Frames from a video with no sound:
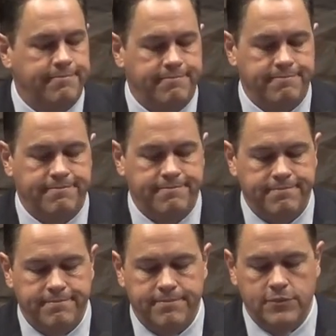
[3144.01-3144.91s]
So I
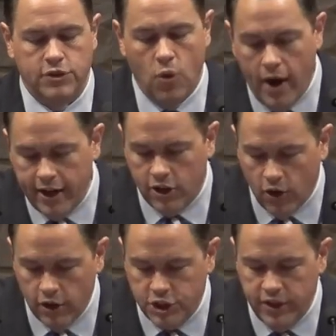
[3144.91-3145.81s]
encourage you to give
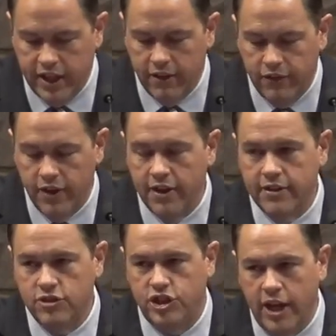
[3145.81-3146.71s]
generously to the
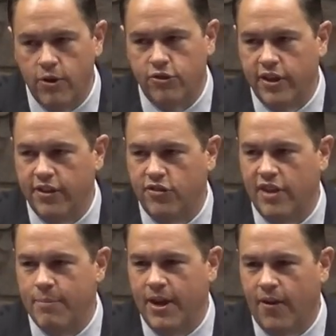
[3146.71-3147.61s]
seminary. They
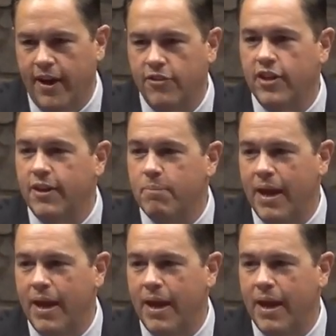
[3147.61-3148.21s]
didn't pay me to say that.